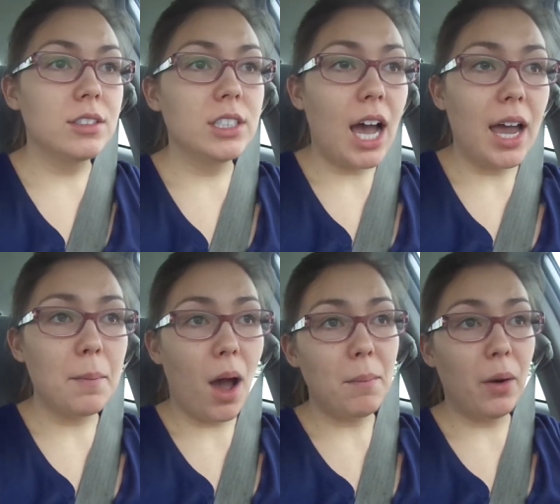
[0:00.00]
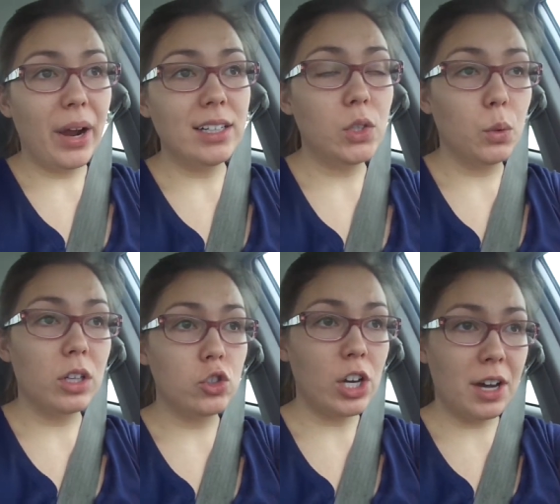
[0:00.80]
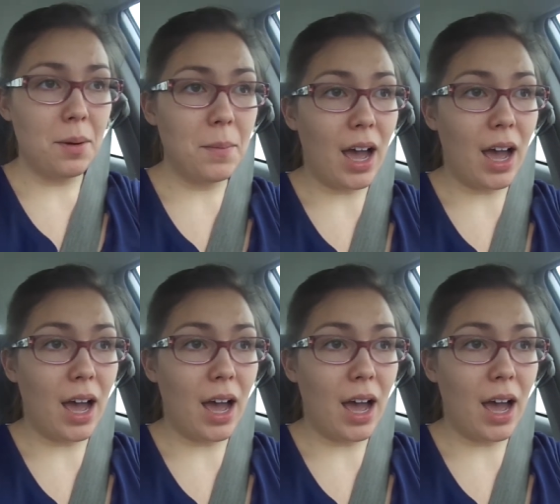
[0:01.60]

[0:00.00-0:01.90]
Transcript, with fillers: I am on my way to the gym.